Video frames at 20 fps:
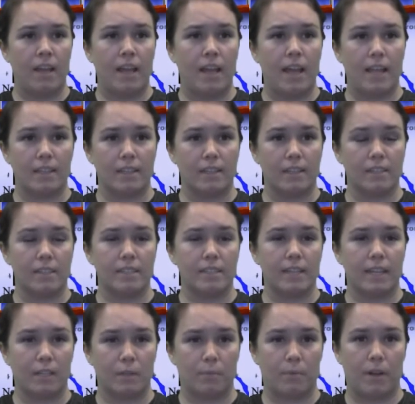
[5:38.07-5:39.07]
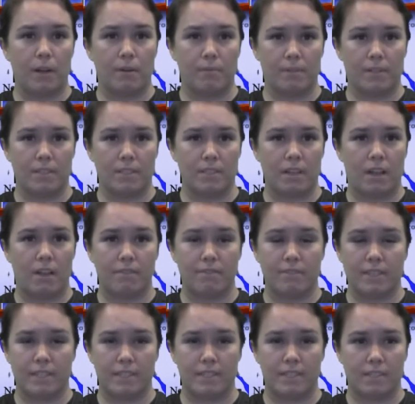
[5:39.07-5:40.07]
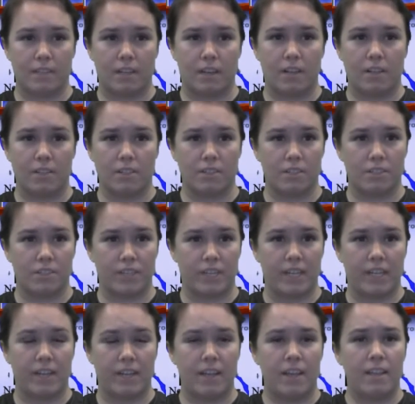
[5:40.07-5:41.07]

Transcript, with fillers: at the Glendale Apartments off East Carter Street.